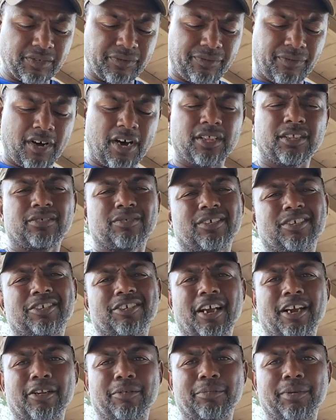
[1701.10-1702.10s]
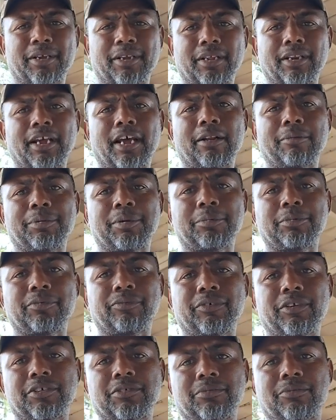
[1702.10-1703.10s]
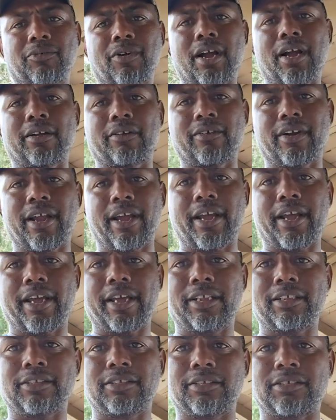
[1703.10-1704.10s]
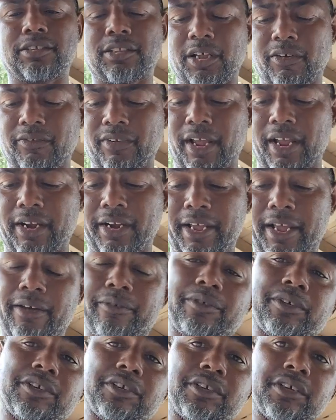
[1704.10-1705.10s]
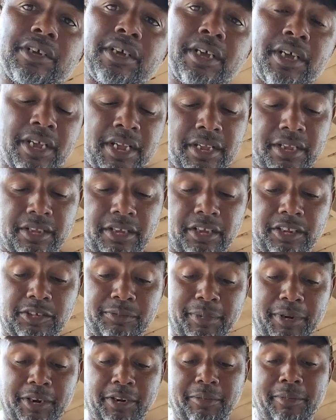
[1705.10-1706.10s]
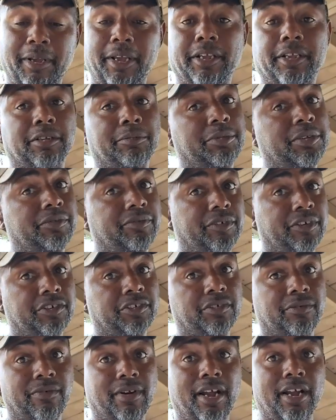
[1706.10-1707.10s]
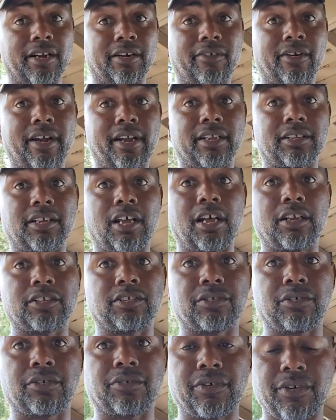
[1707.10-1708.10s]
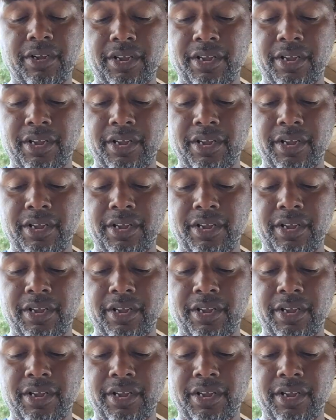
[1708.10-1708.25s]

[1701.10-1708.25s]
farther the chatterbait, a lot of people fish around grass and stuff like that, which a spinnerbait can be fished around grass also.